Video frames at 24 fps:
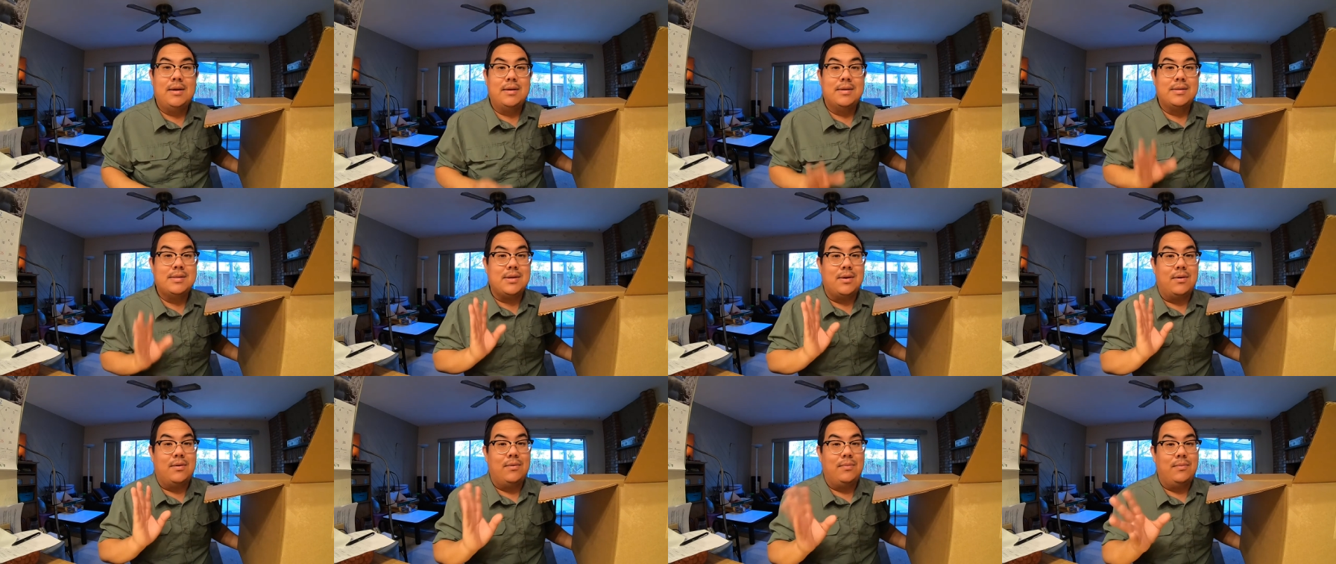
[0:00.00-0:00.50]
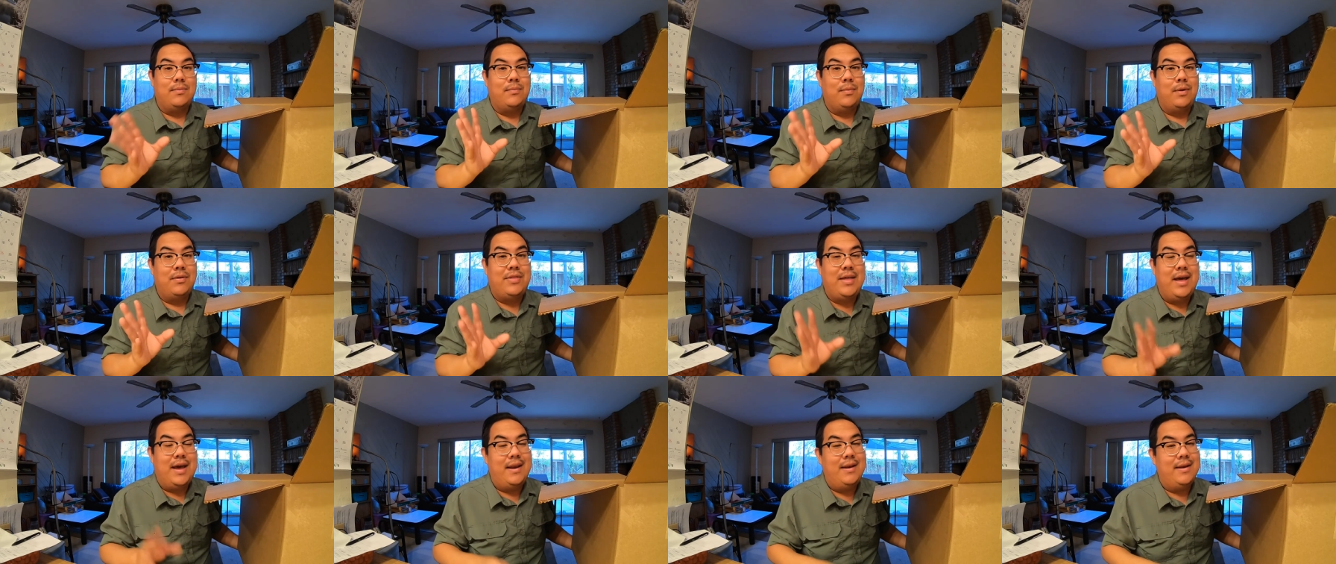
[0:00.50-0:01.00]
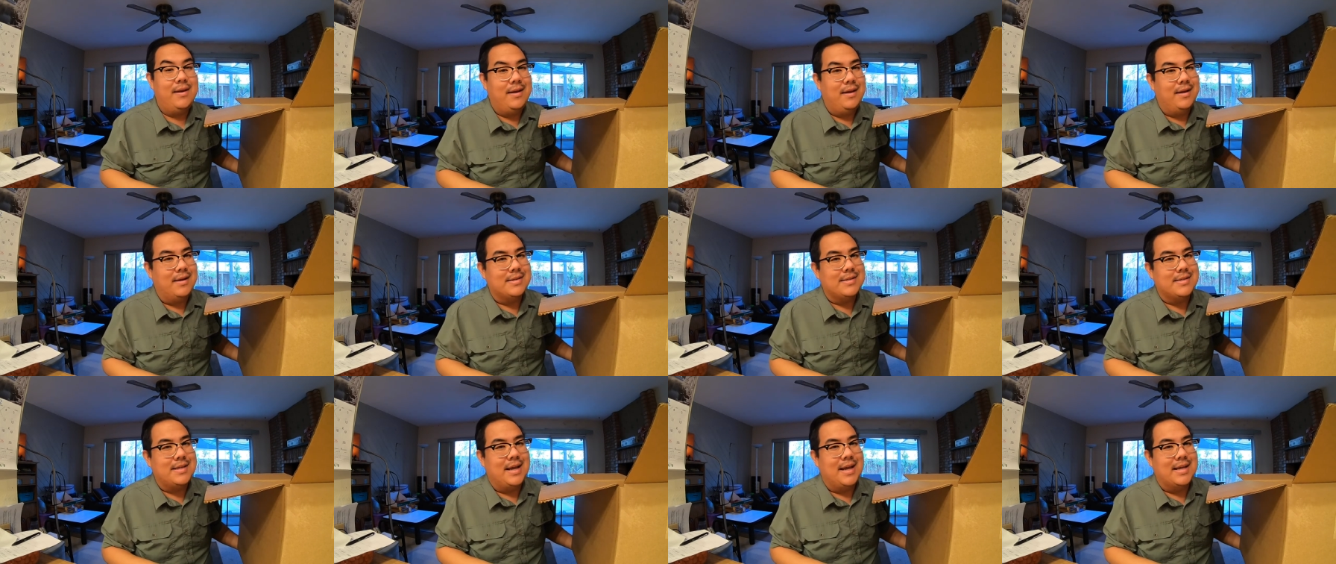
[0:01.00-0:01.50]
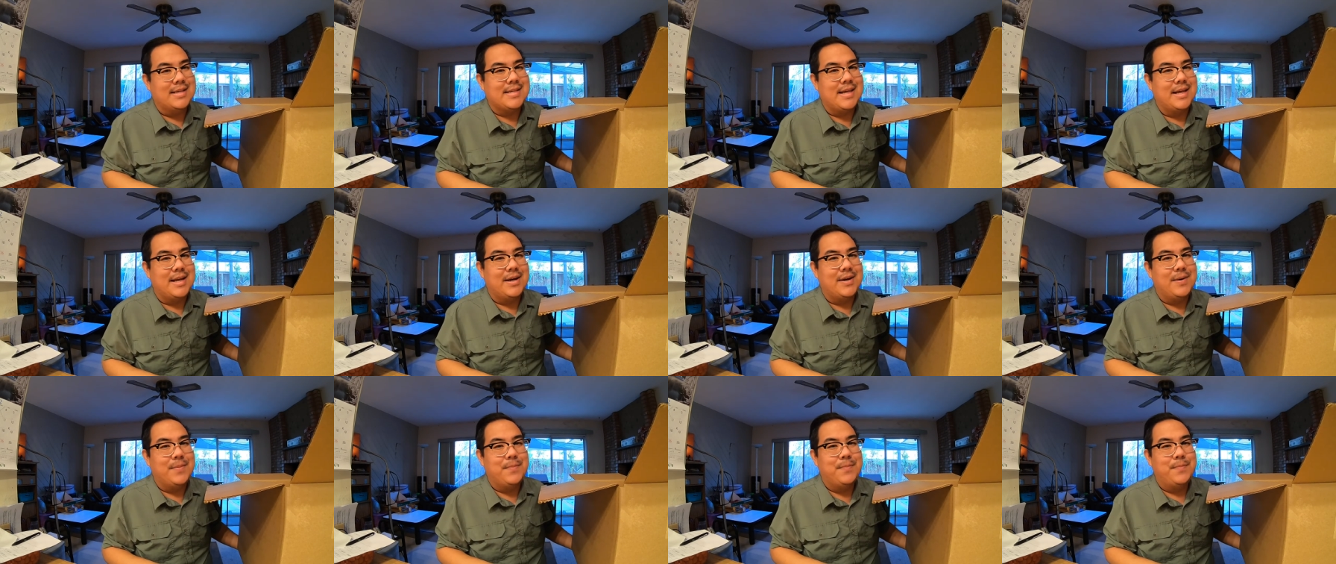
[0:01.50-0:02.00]
So with that, I'll see you guys
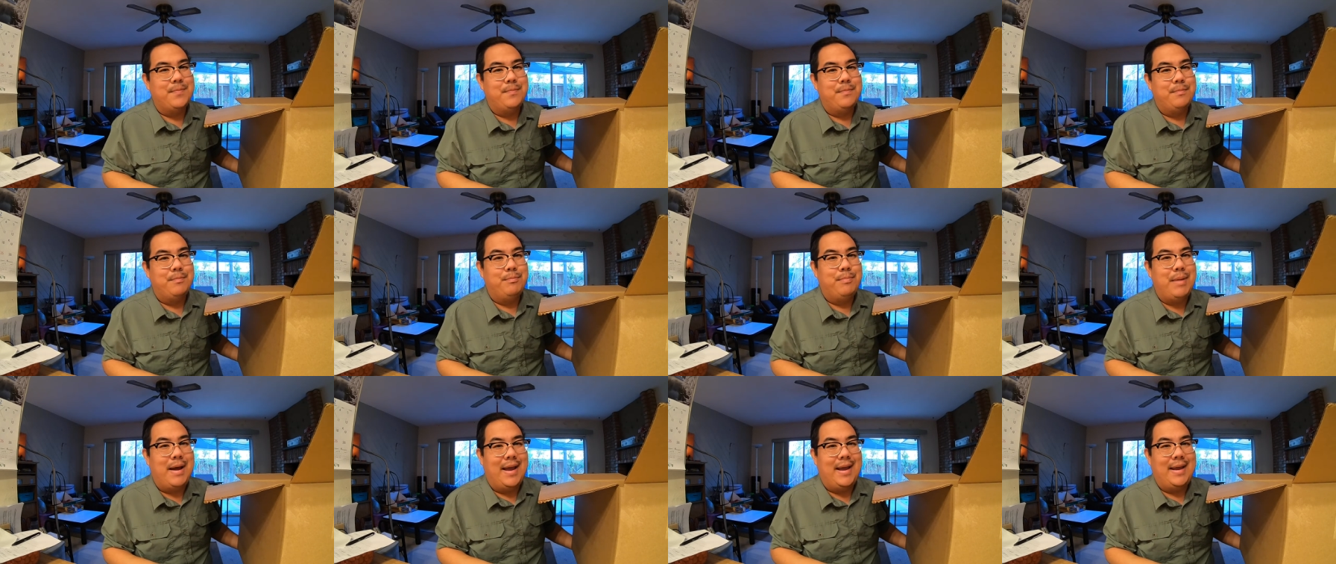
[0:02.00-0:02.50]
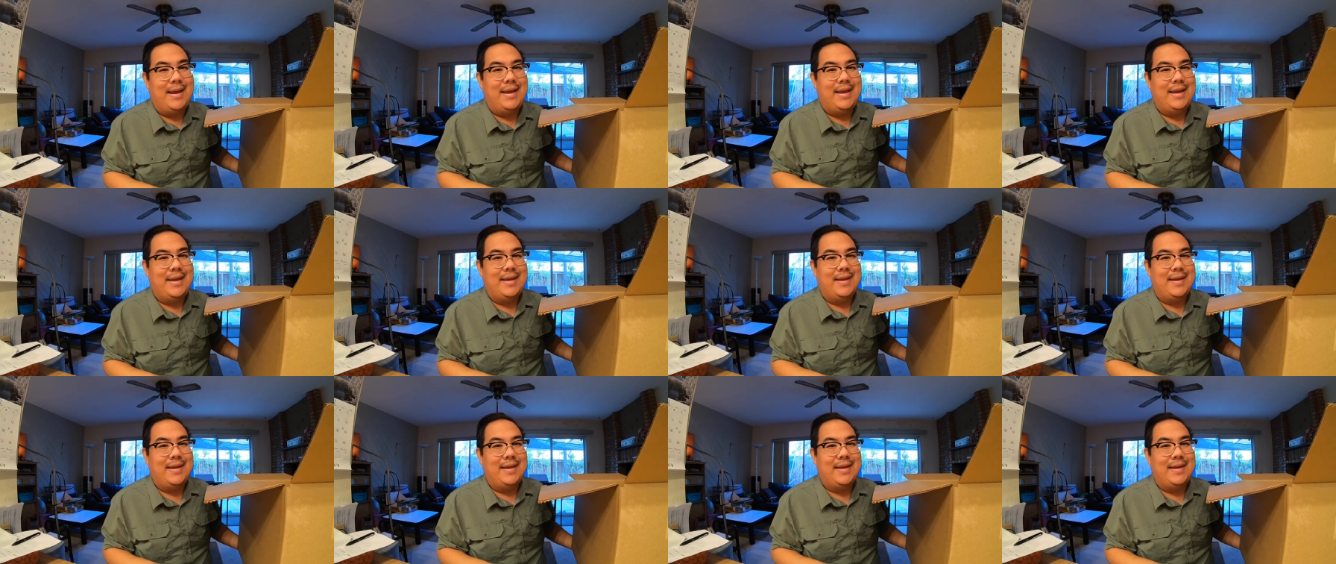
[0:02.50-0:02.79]
later. Bye.